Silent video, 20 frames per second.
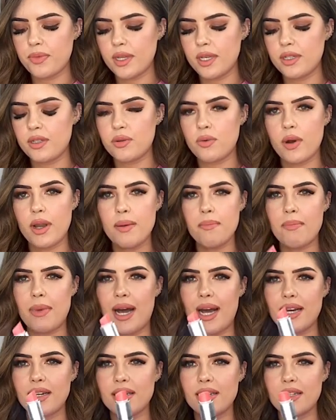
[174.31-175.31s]
It's quite
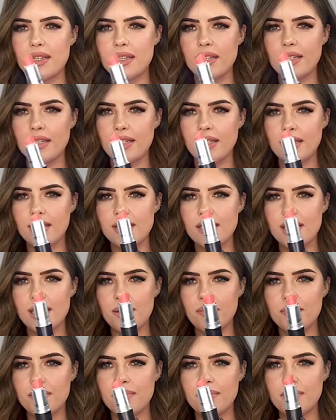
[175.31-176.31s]
matte, you can see
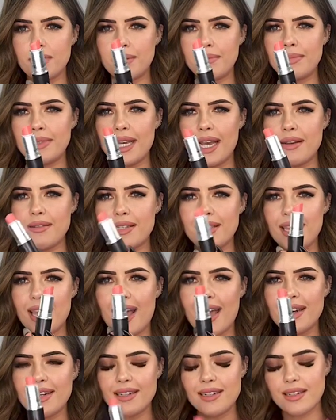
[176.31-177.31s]
him down to the
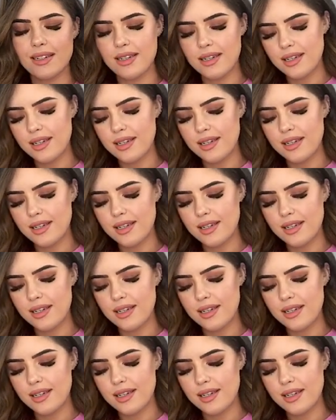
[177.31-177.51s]
end,